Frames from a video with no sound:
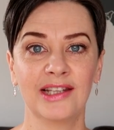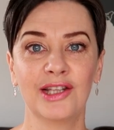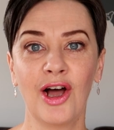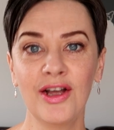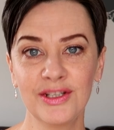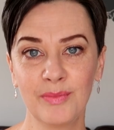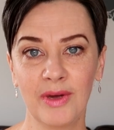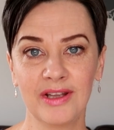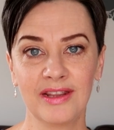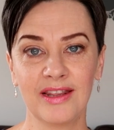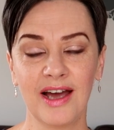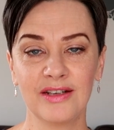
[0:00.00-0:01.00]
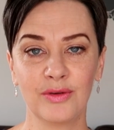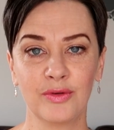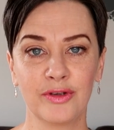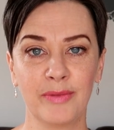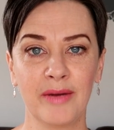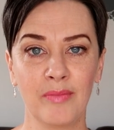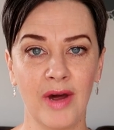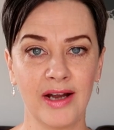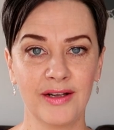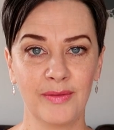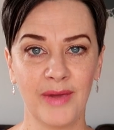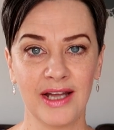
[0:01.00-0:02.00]
Last month I talked about
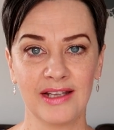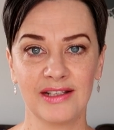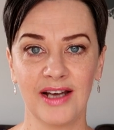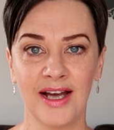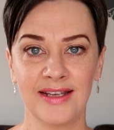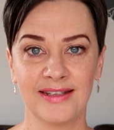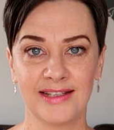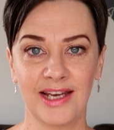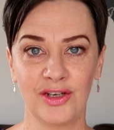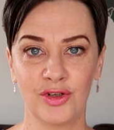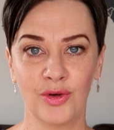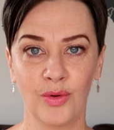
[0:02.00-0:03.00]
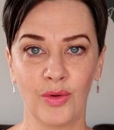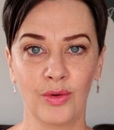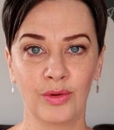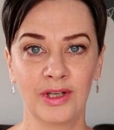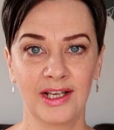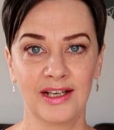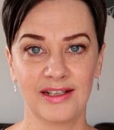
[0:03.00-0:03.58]
Michael McIntyre's Send to All